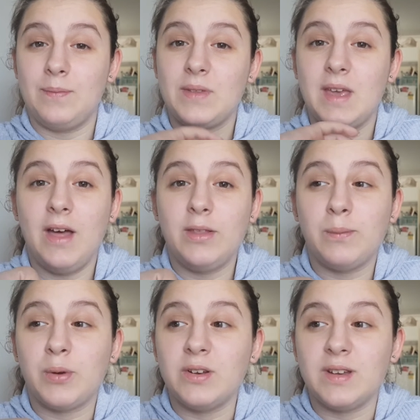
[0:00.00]
Healthy
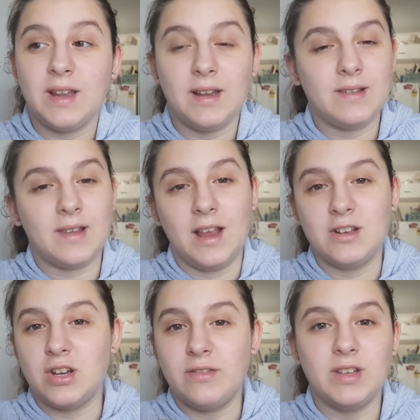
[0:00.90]
proteins,
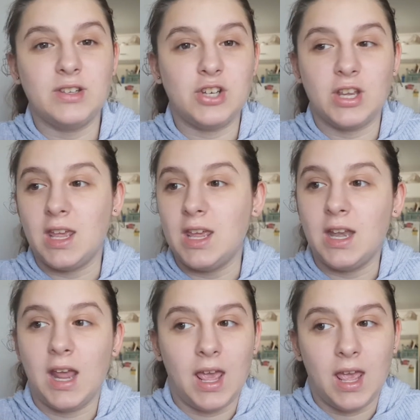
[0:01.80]
anchovies,
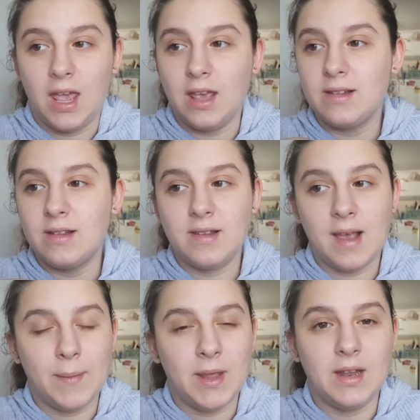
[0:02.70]
chicken, eggs,
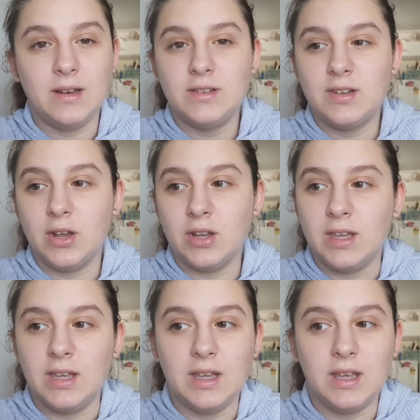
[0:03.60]
salmon,
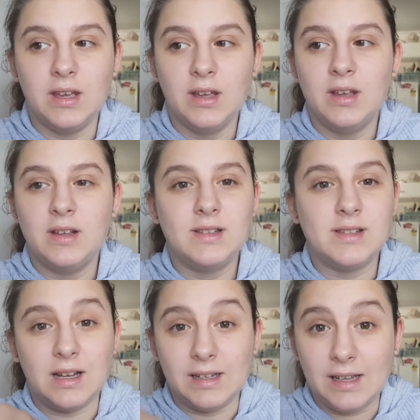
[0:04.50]
turkey,
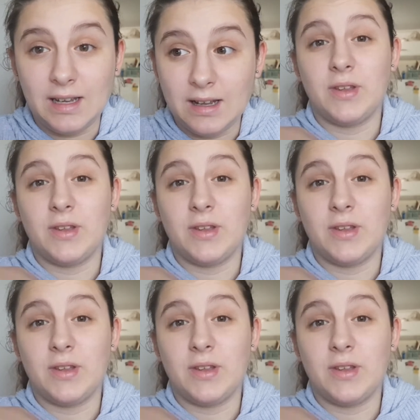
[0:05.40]
sardines.